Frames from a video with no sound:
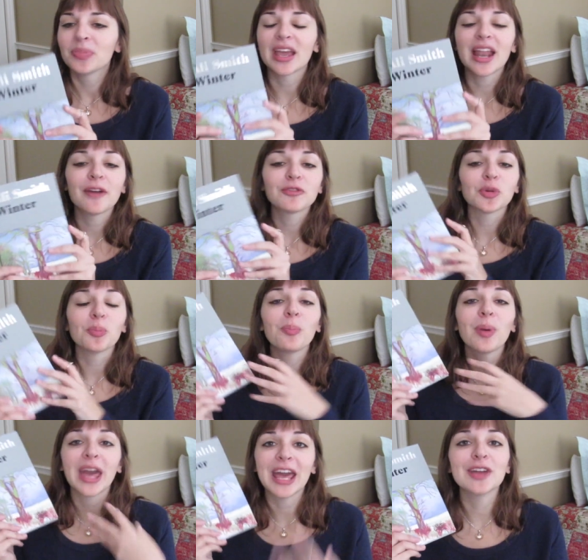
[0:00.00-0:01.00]
And after
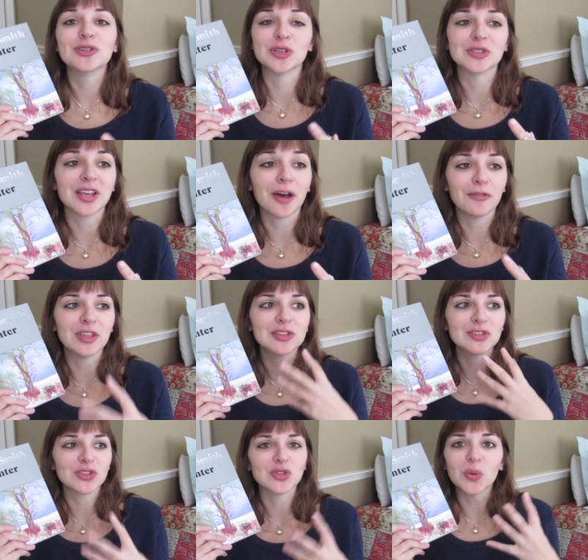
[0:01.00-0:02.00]
pages of
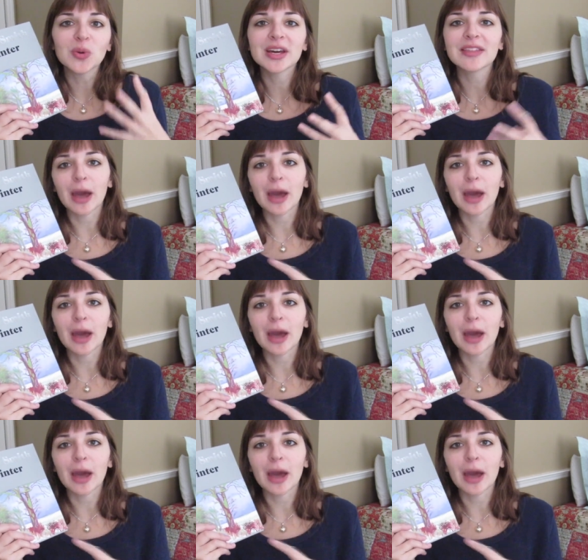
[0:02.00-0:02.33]
this story